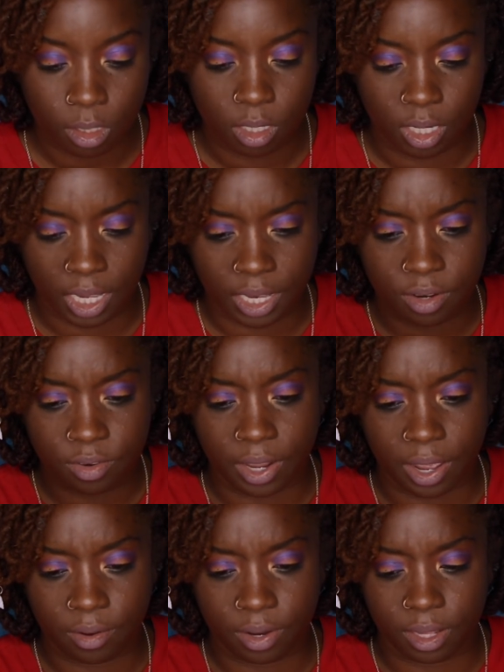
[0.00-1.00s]
Later
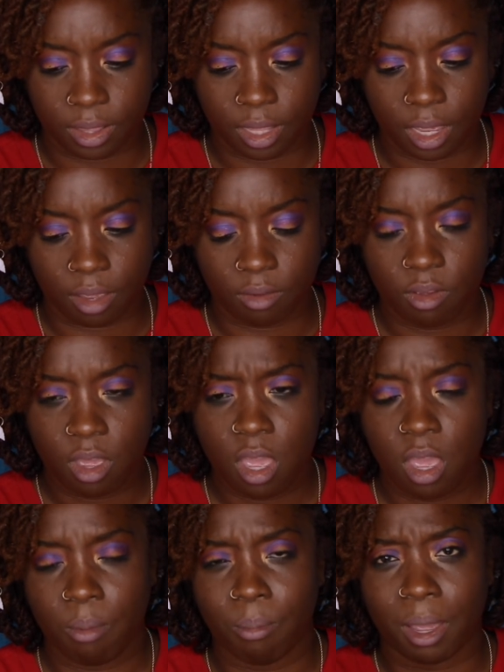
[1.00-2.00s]
down in life,
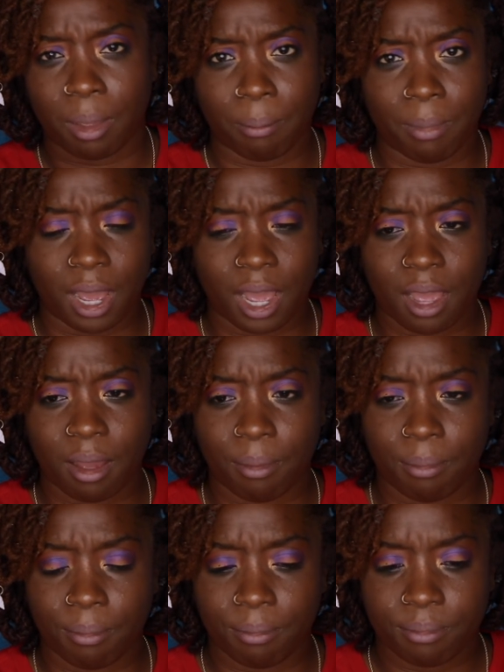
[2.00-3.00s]
my
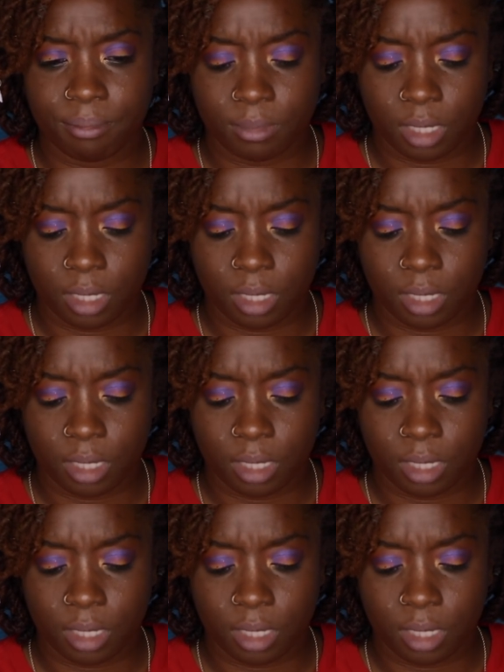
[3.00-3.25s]
mom,